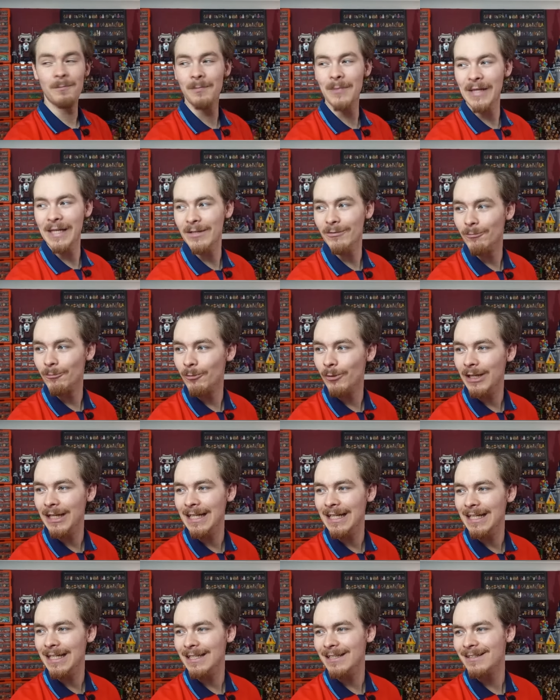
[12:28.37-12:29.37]
but it
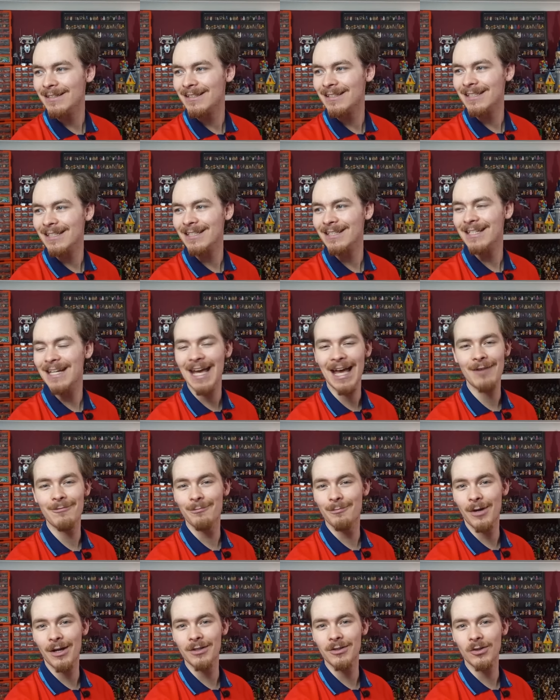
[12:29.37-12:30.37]
really doesn't have
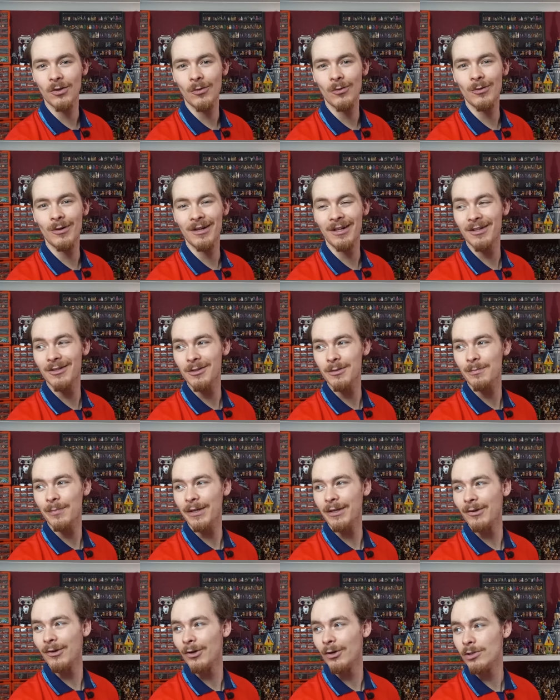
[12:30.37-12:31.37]
much audience
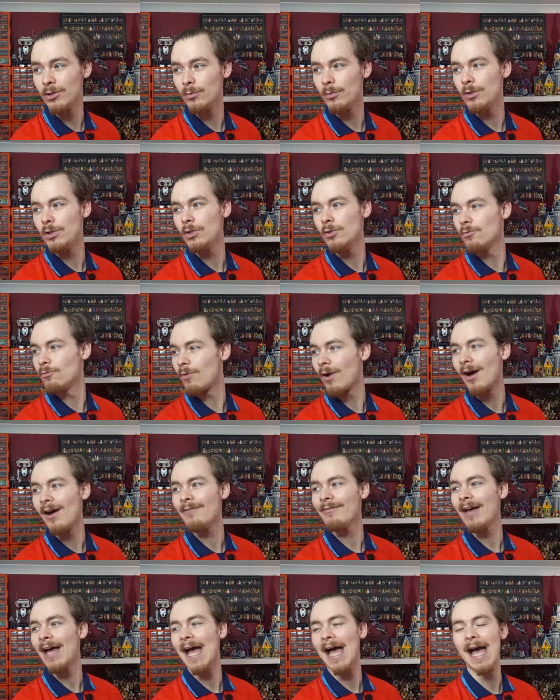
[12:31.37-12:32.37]
because would you
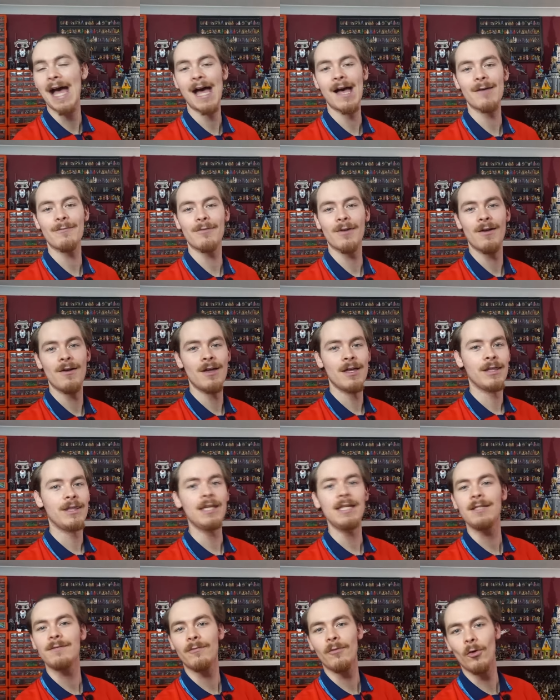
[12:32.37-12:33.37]
rather have
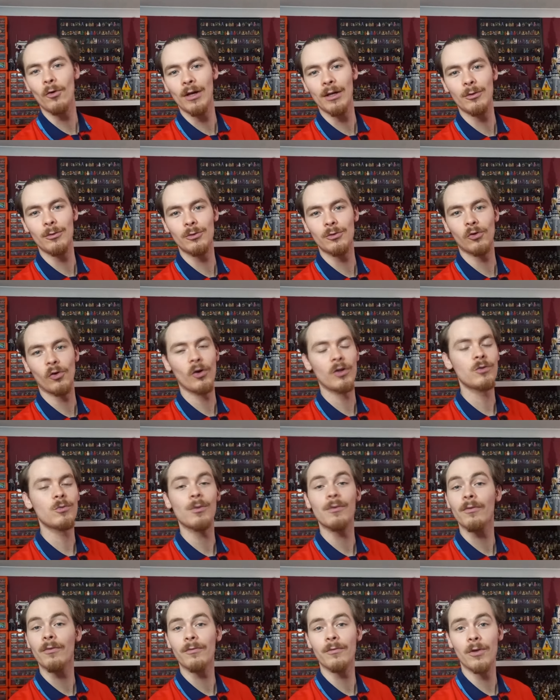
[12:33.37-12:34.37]
these four little droids
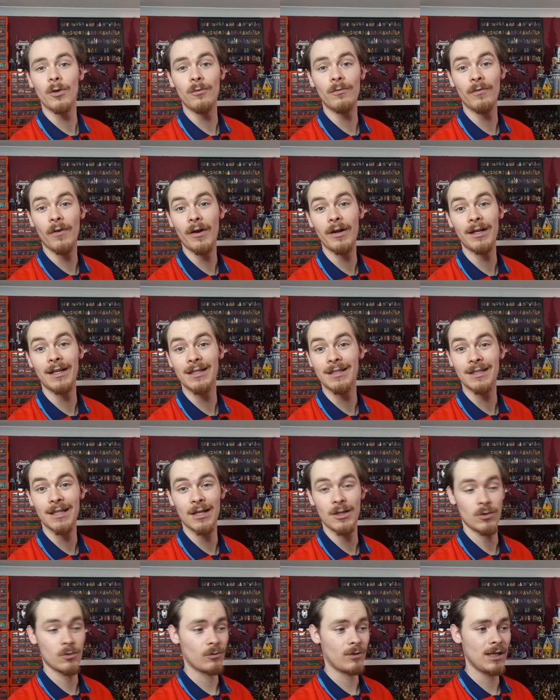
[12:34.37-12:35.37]
with a few fun
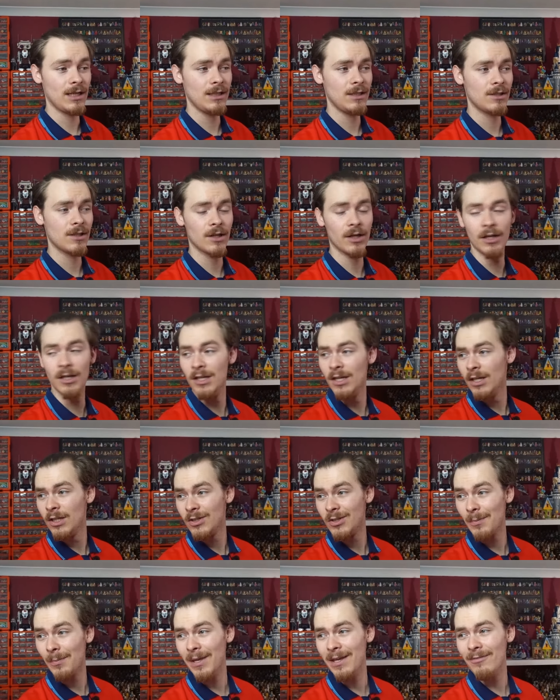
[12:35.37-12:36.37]
accessories that,
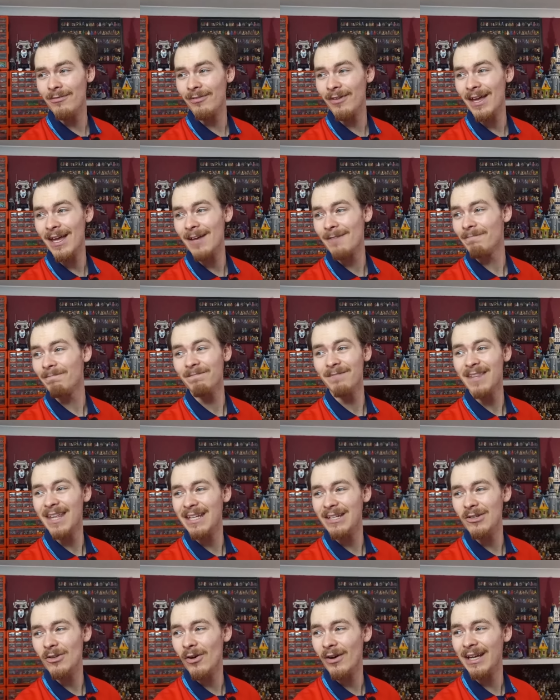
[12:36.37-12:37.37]
to be fair,
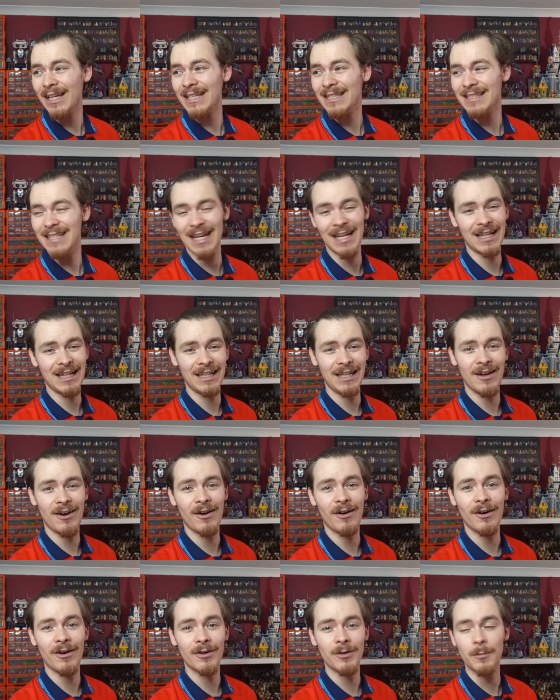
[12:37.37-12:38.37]
they're not exactly
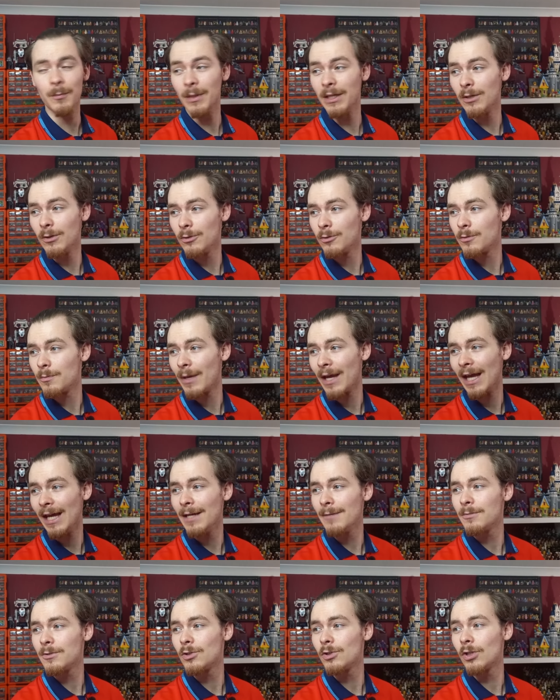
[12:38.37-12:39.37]
hard builds.
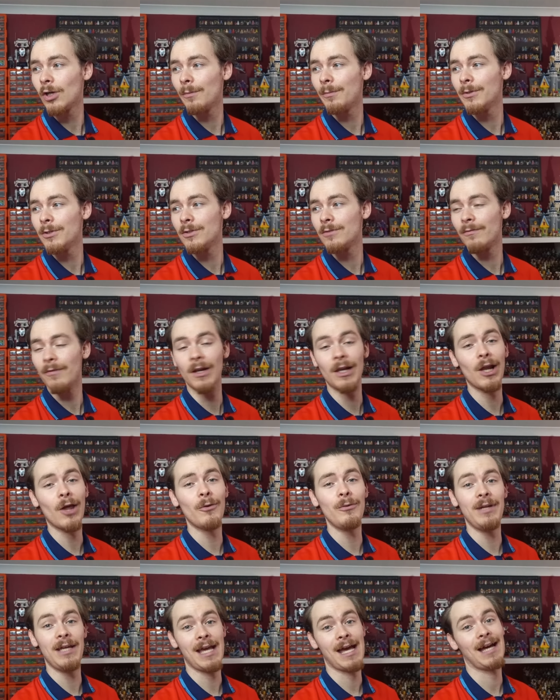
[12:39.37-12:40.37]
Perhaps Chopper's
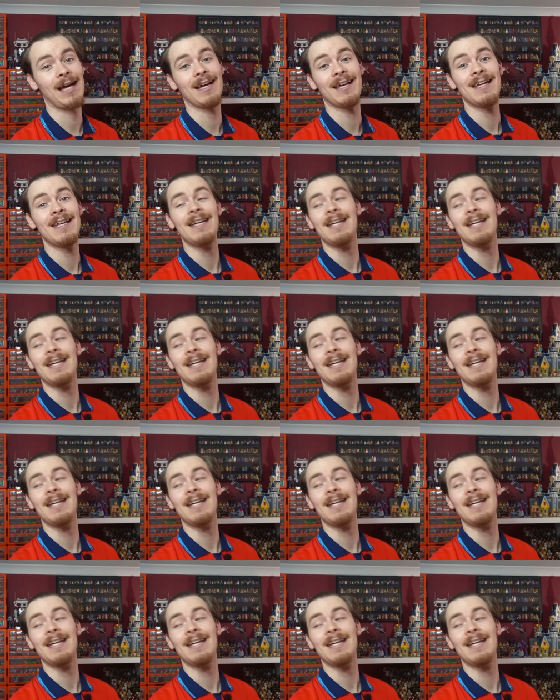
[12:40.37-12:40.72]
Filoni hat